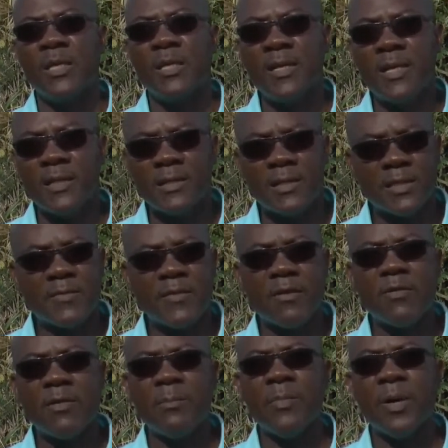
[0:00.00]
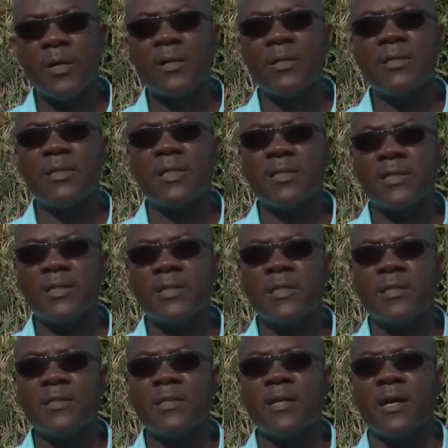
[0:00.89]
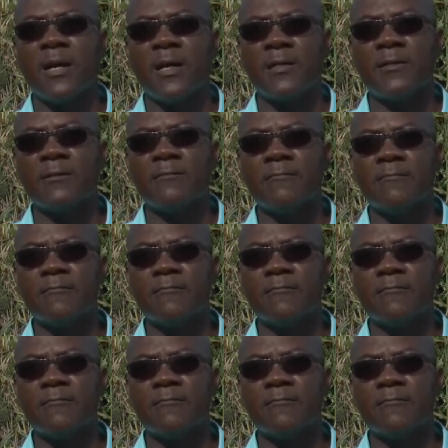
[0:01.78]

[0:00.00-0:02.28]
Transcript: here at this very Buckley's Estate Yard